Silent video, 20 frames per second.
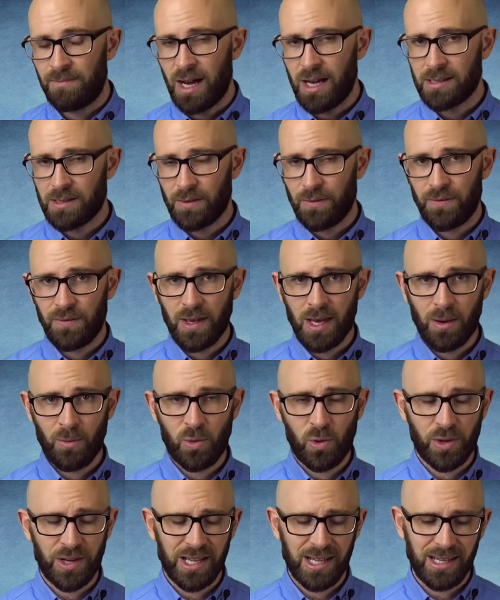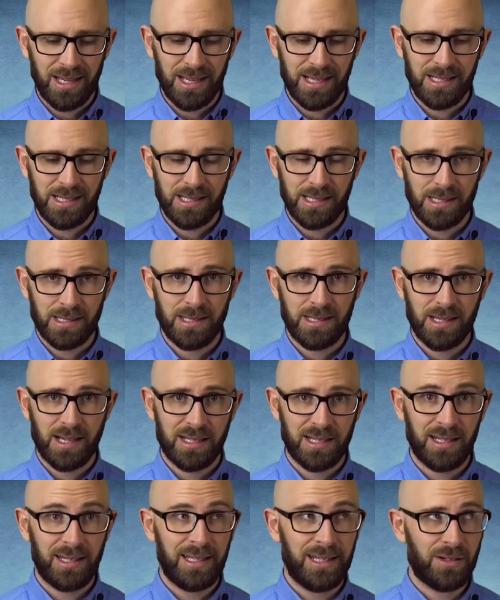but fair warning, it is
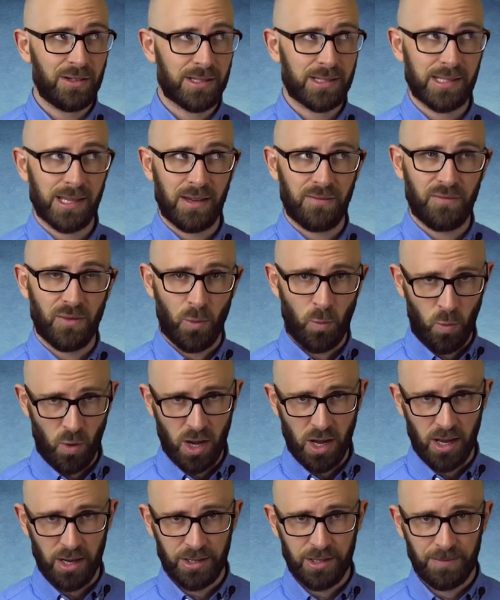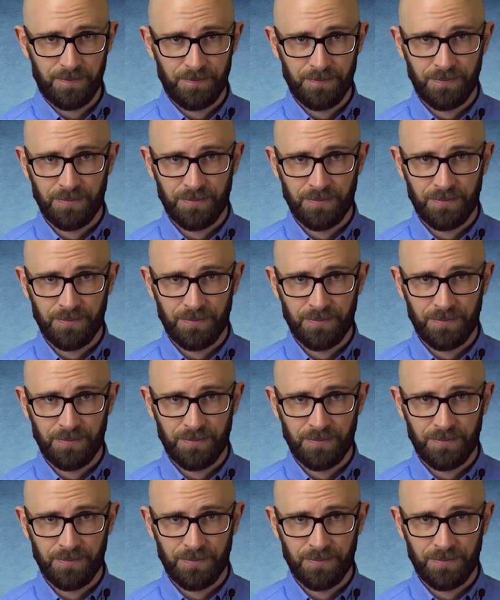certainly not safe for work.